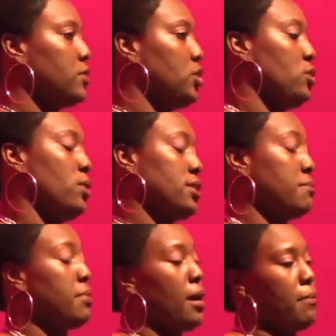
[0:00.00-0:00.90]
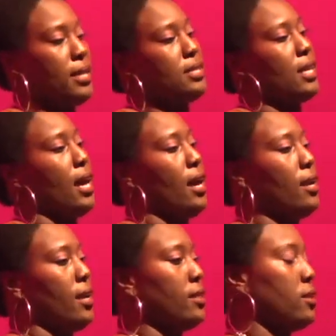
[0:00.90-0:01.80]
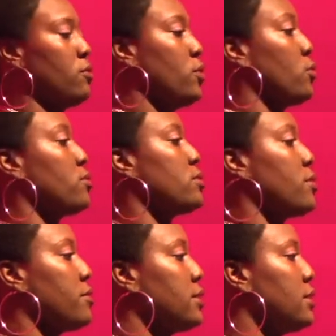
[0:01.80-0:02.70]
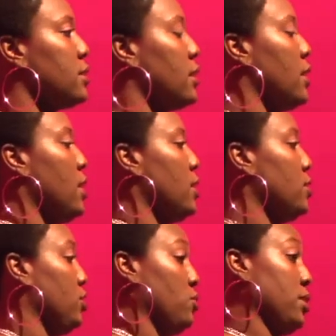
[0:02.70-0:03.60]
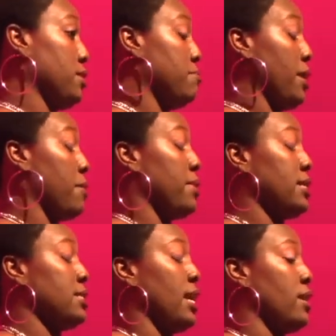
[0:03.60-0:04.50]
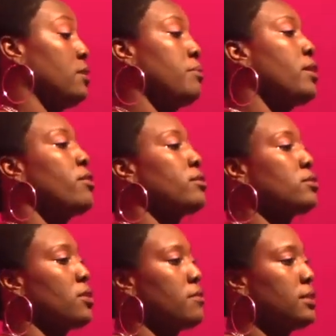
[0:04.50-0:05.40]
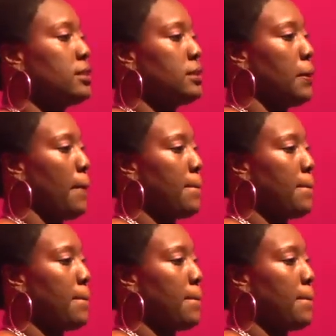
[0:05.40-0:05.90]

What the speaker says: She wasn't by my side at the funeral service. She wasn't by my side at the burial service.